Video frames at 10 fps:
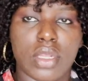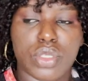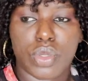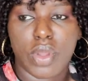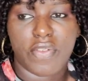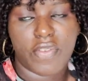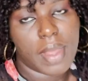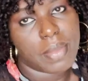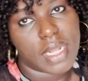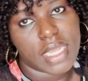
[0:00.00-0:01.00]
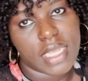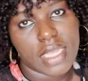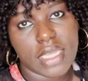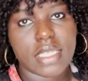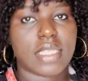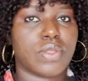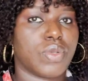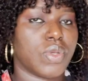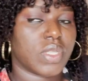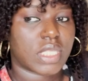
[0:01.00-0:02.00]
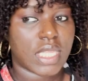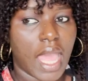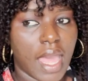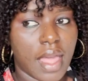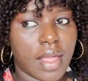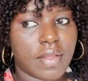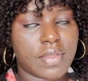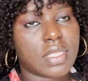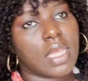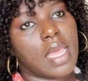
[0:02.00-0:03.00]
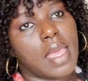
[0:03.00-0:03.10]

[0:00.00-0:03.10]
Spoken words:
to your families, to yourselves.